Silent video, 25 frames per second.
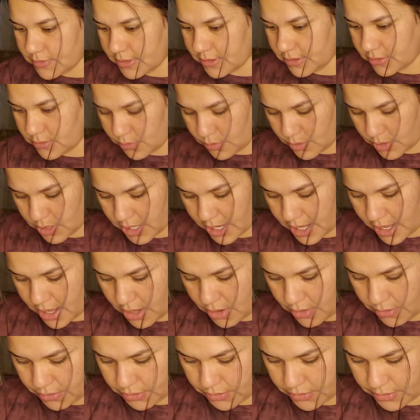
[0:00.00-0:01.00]
it to work
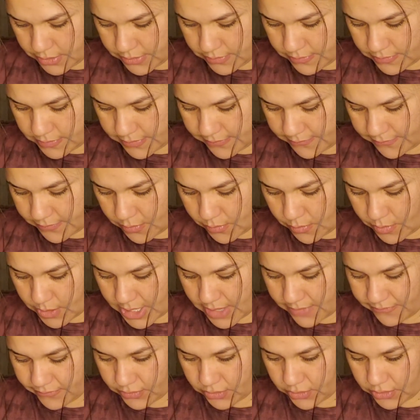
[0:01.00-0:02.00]
out, you can use it for
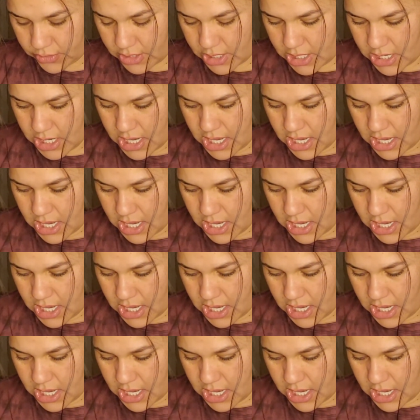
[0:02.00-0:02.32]
whatever.